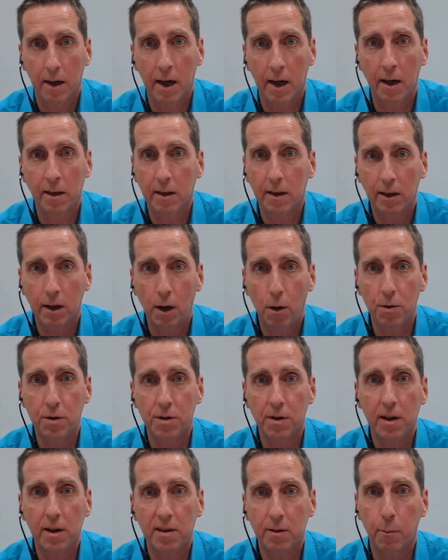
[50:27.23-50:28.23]
And the
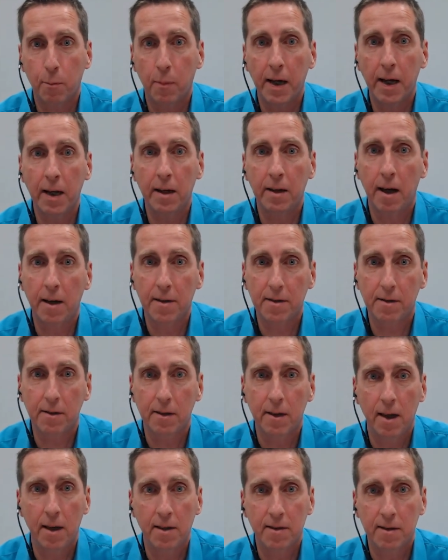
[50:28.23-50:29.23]
coach explained
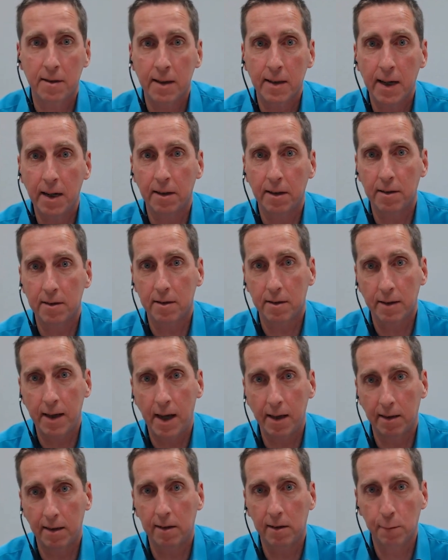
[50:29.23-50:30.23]
us his latest
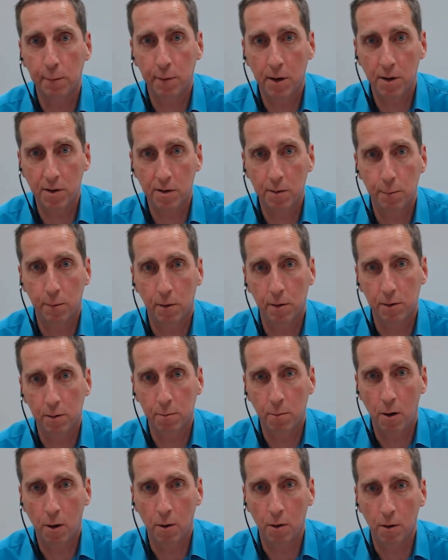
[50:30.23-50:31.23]
tactical vision for
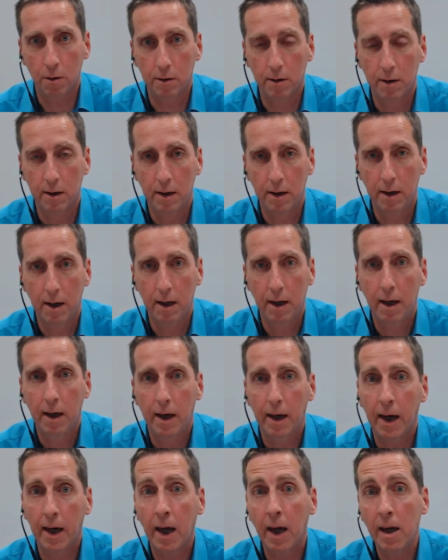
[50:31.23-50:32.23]
tomorrow.
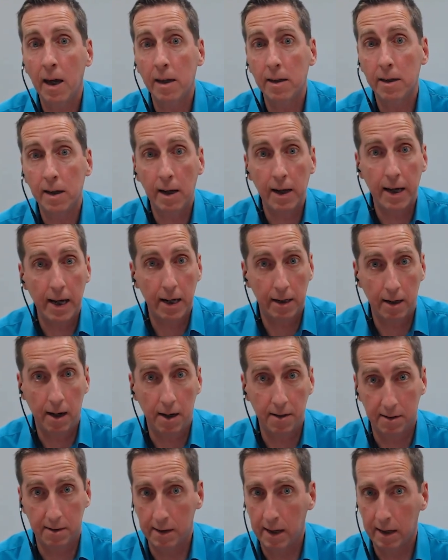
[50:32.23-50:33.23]
And he let
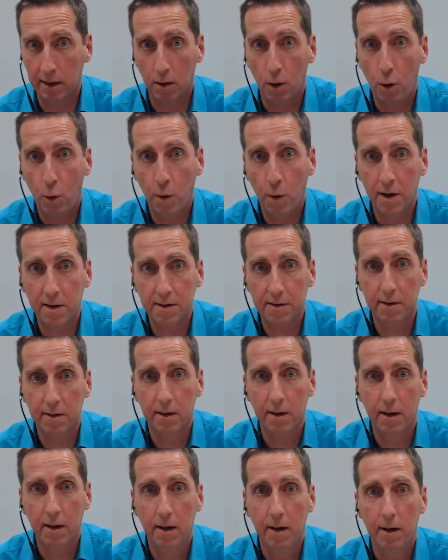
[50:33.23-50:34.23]
us, like
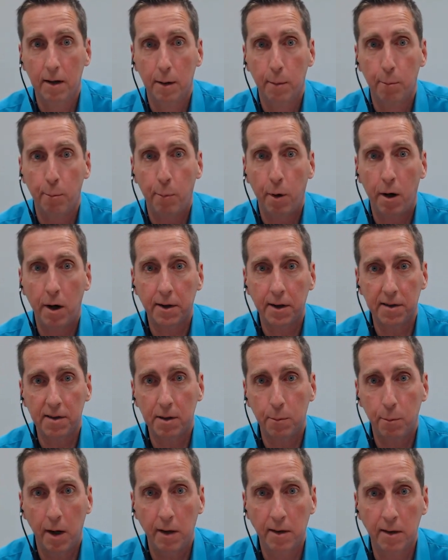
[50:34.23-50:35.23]
always,
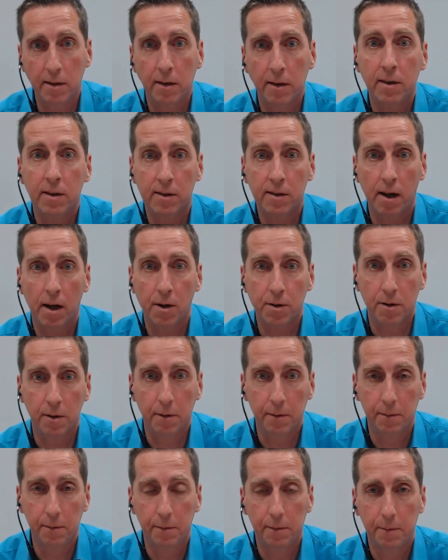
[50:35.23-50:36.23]
participate in the
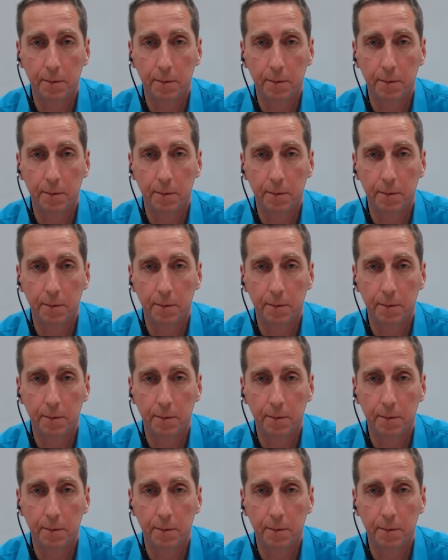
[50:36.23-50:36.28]
discussion.